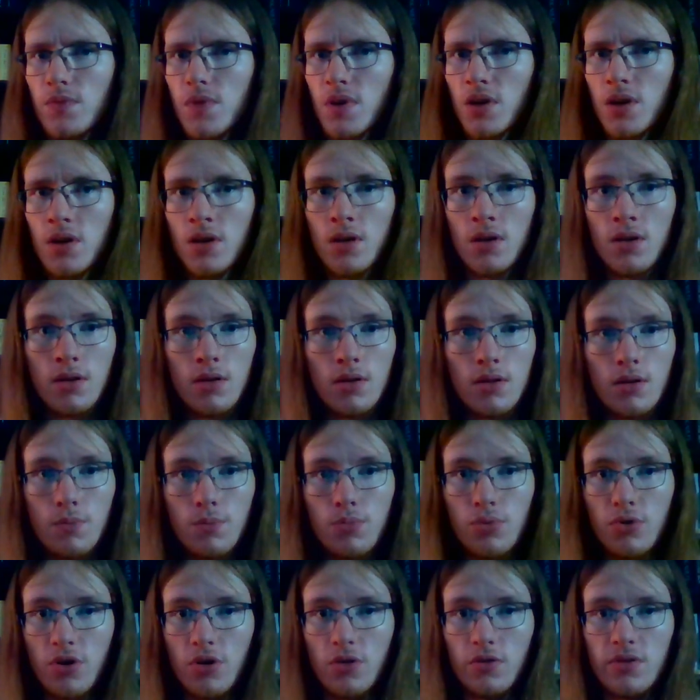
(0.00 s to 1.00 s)
The
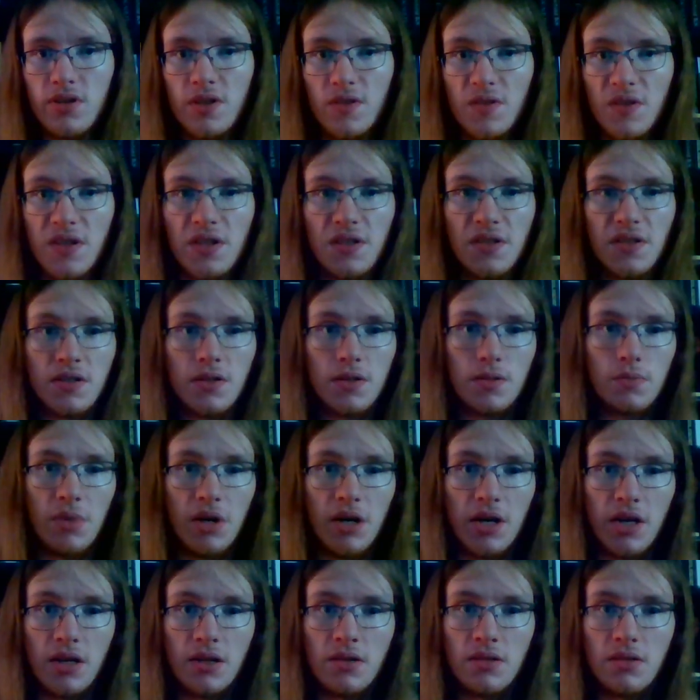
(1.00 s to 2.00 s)
prose in this,
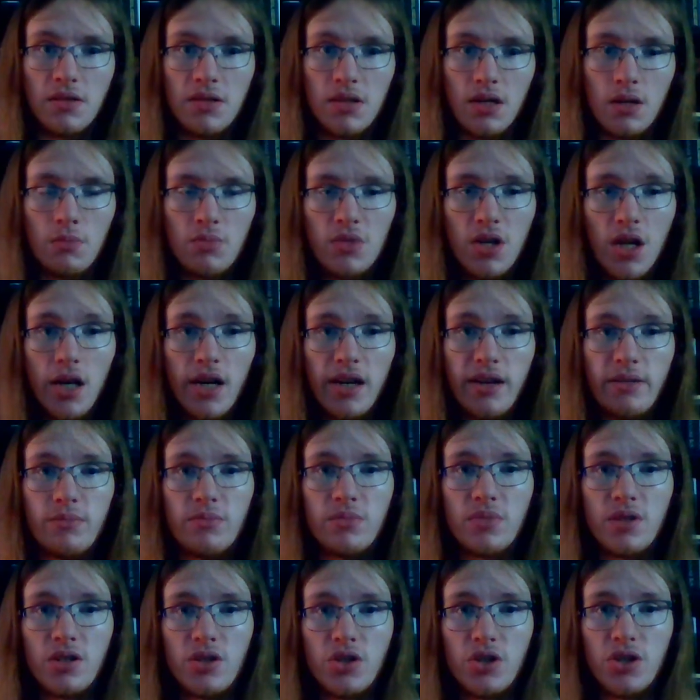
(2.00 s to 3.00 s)
man,
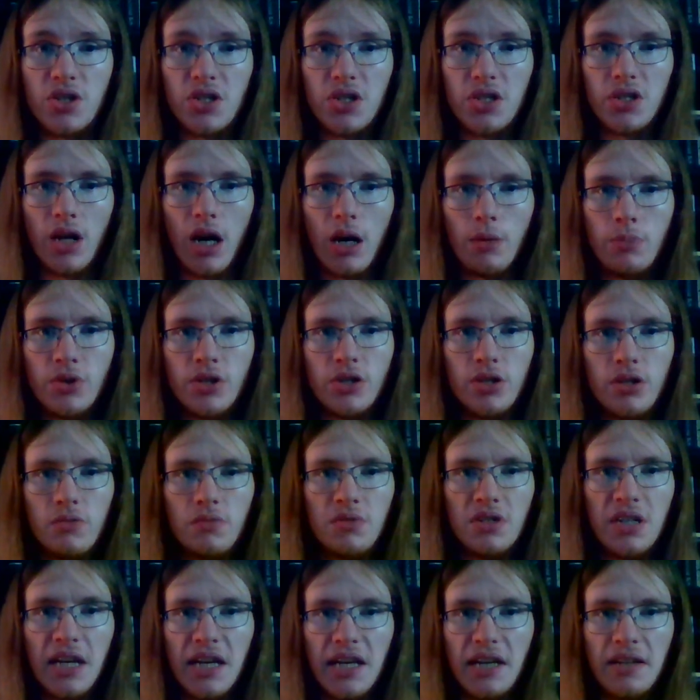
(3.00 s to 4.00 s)
sometimes it just stops
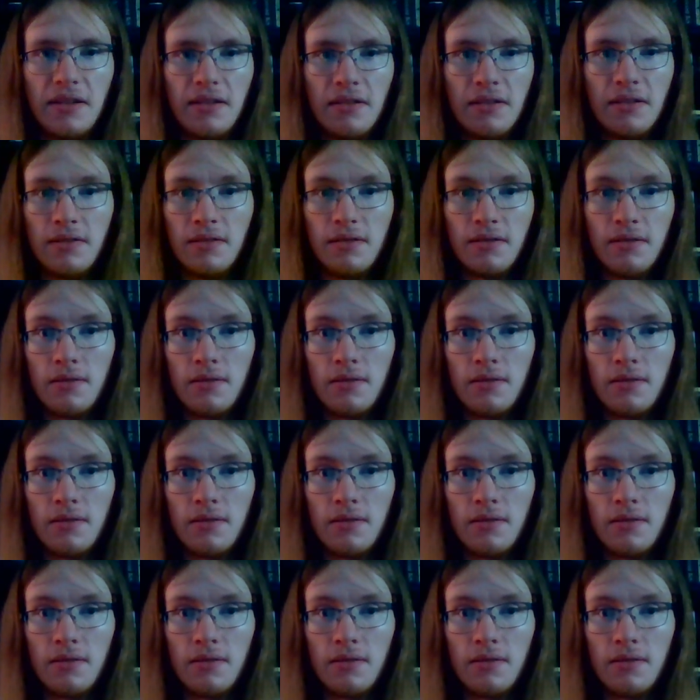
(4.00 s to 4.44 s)
you dead.